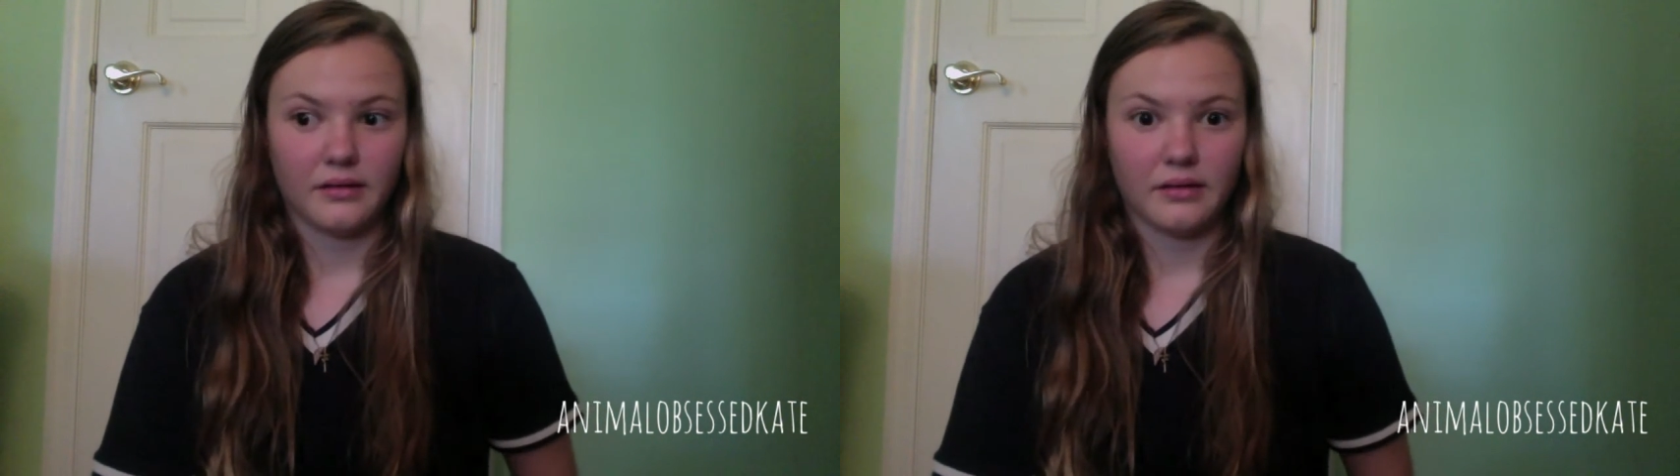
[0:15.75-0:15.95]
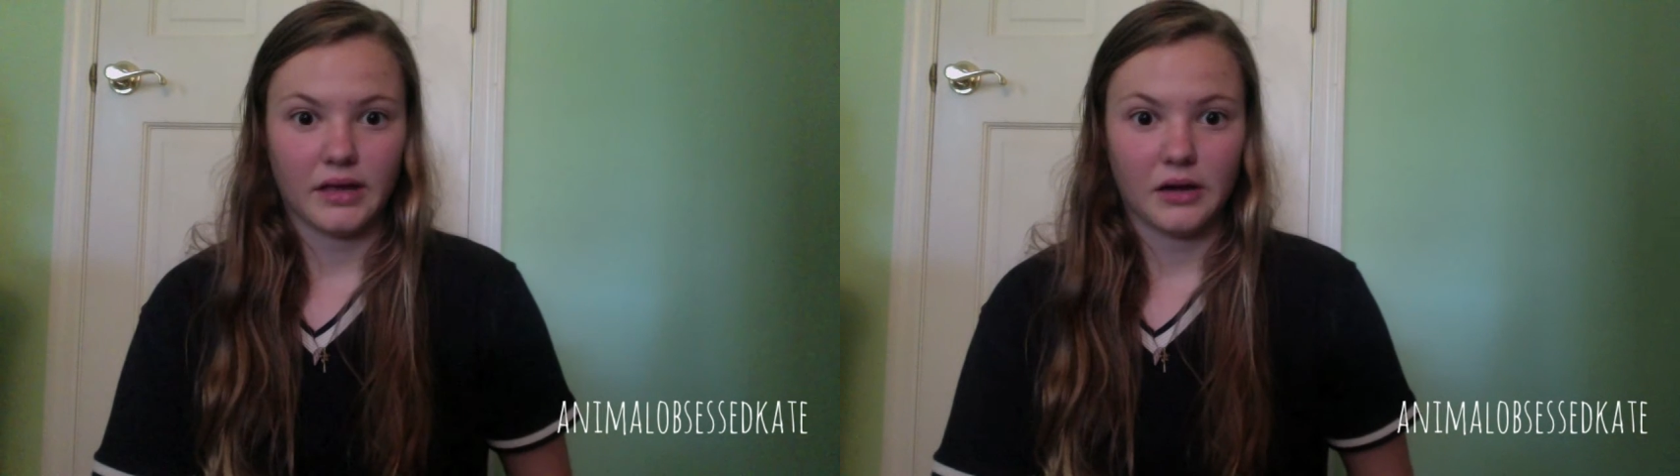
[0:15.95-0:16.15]

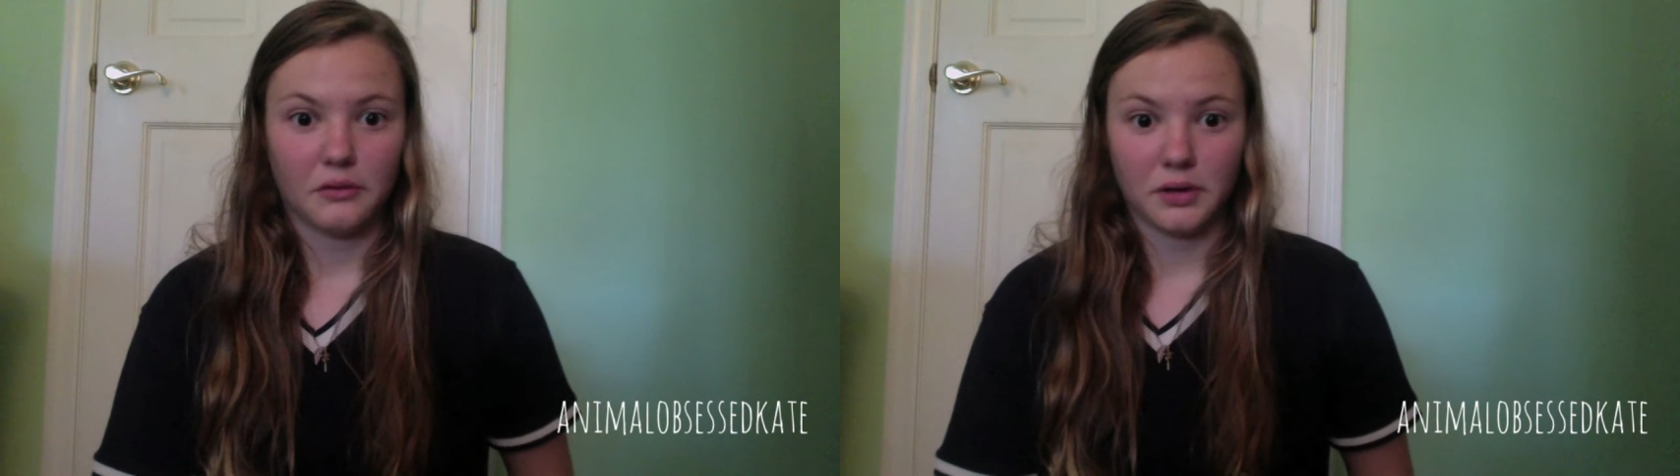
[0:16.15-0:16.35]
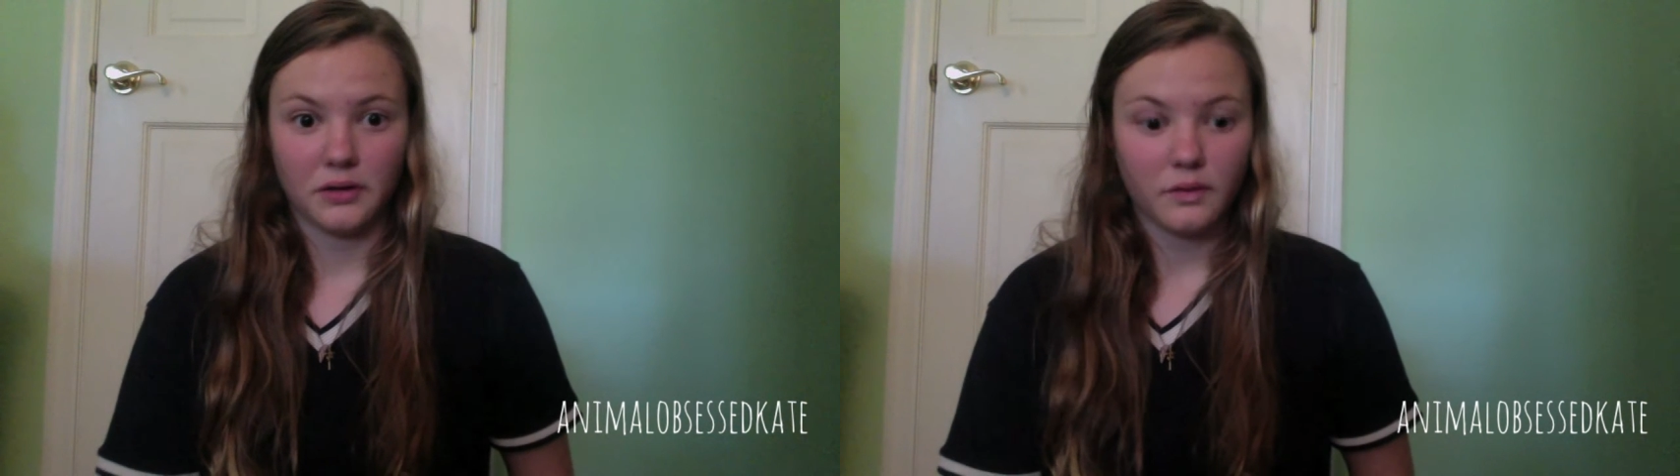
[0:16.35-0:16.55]
they got
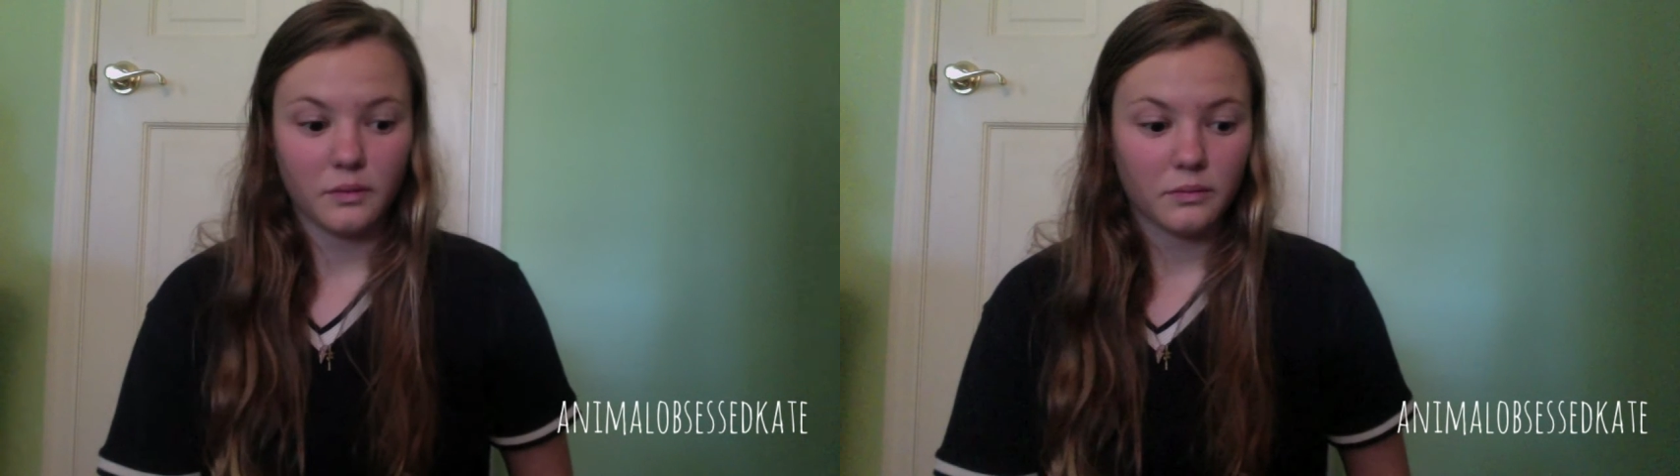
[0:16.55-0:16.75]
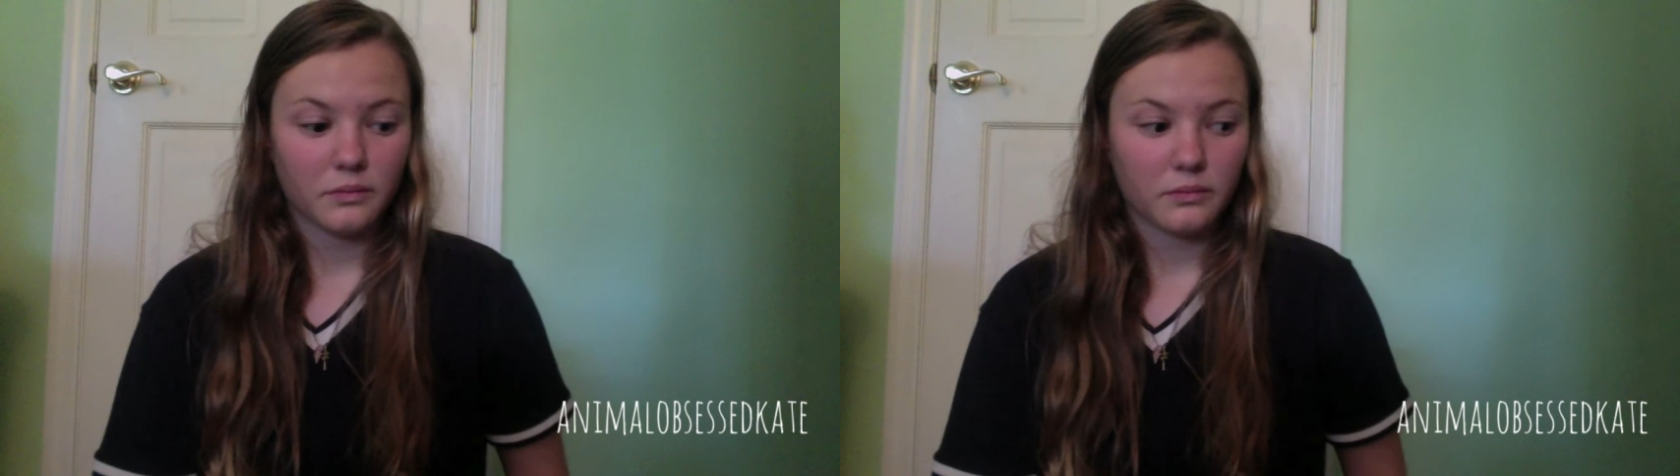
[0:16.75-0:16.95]
rid of
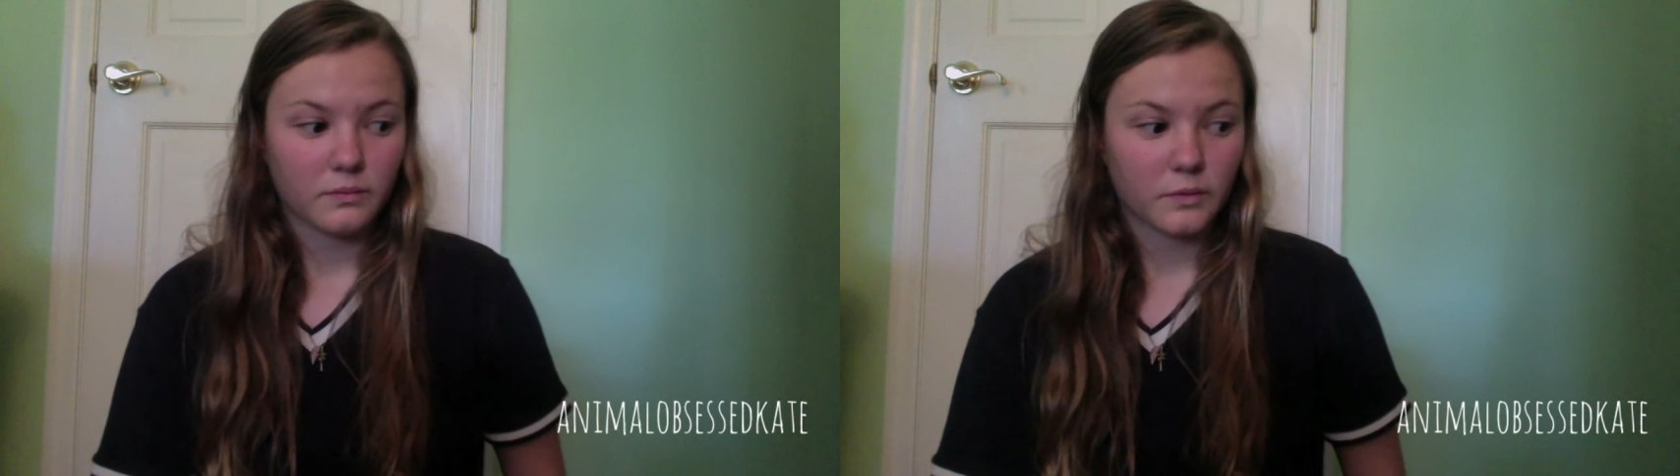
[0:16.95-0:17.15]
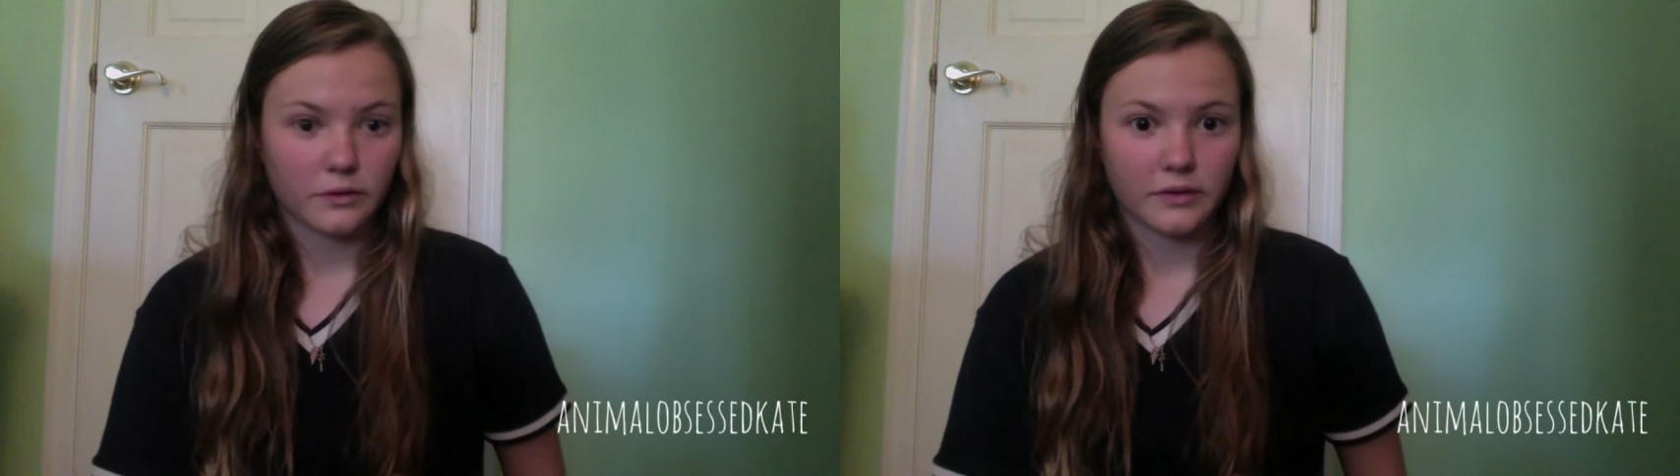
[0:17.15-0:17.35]
them,
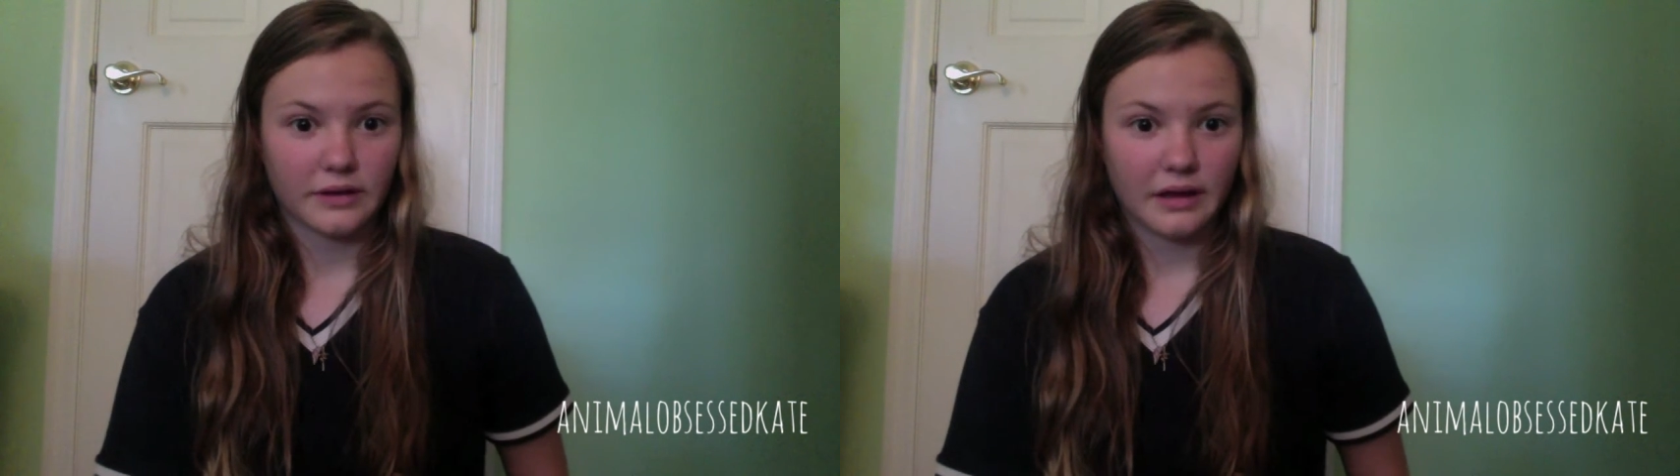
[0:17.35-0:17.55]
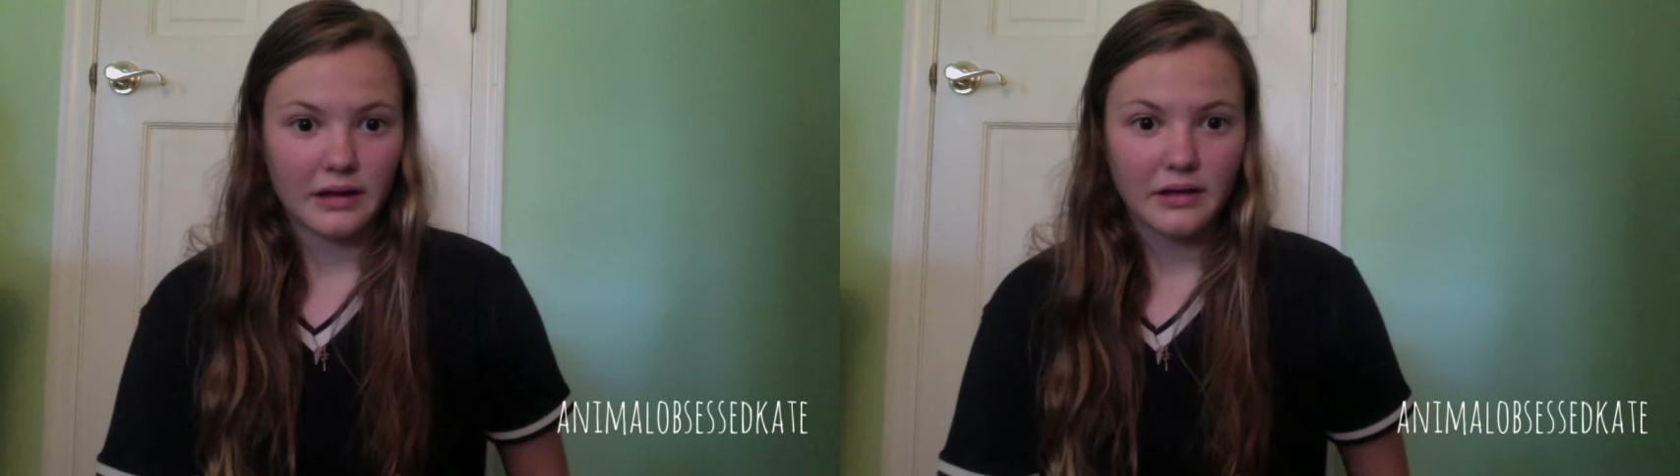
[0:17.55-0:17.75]
or the
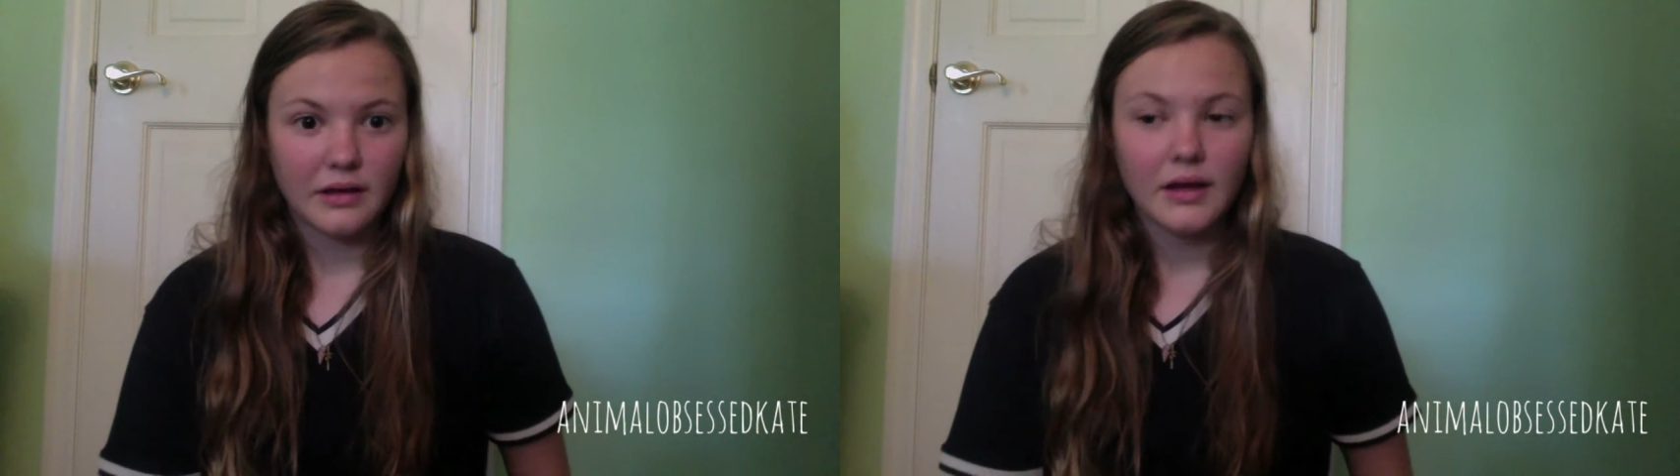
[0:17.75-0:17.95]
tank?